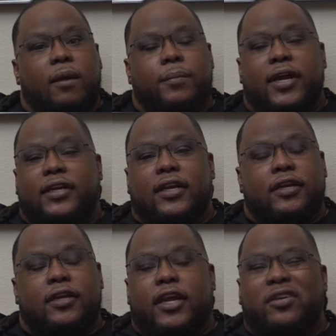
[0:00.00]
But mm-hmm. at the mm-hmm.
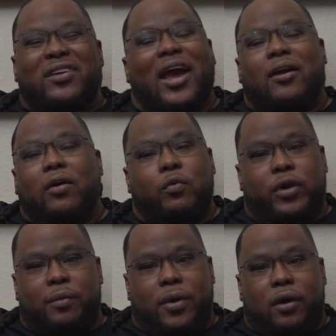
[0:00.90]
end of the day, you're not gonna
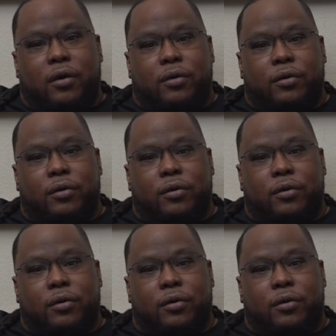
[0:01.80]
win them all.